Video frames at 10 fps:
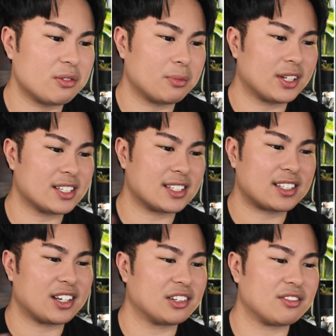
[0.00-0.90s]
because it's
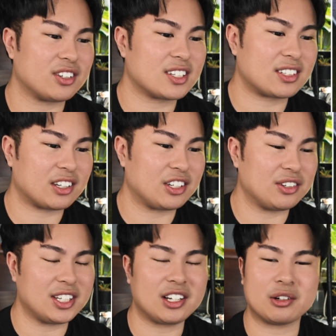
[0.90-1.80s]
kind of just a
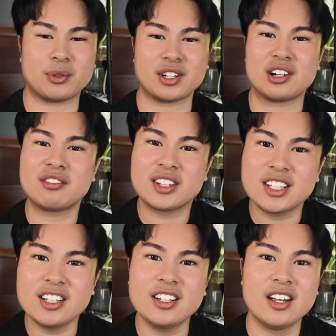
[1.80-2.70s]
unique one-off thing.